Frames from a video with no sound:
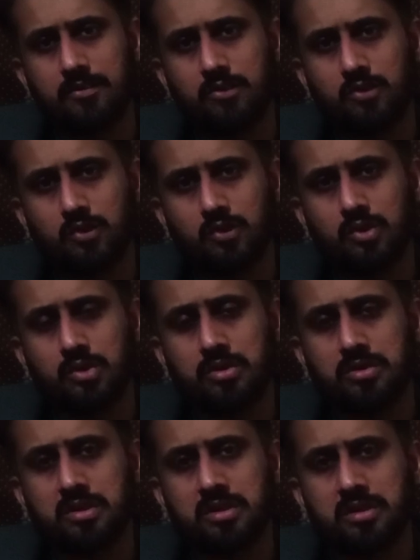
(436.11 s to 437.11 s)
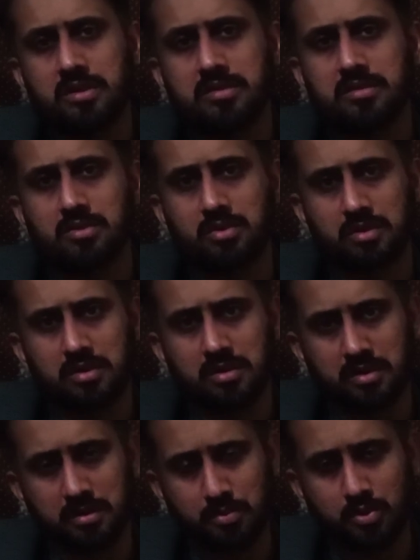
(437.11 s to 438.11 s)
so there is
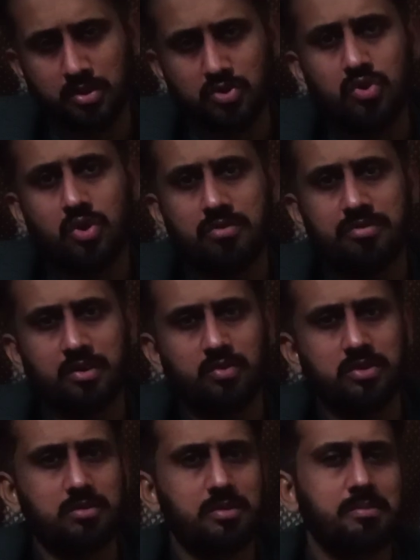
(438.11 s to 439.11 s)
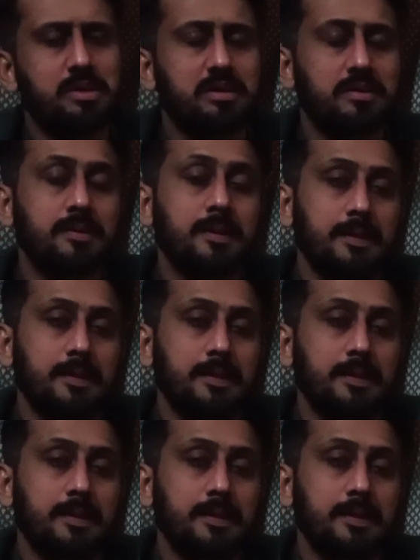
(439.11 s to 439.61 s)
a production of aqueous humor, but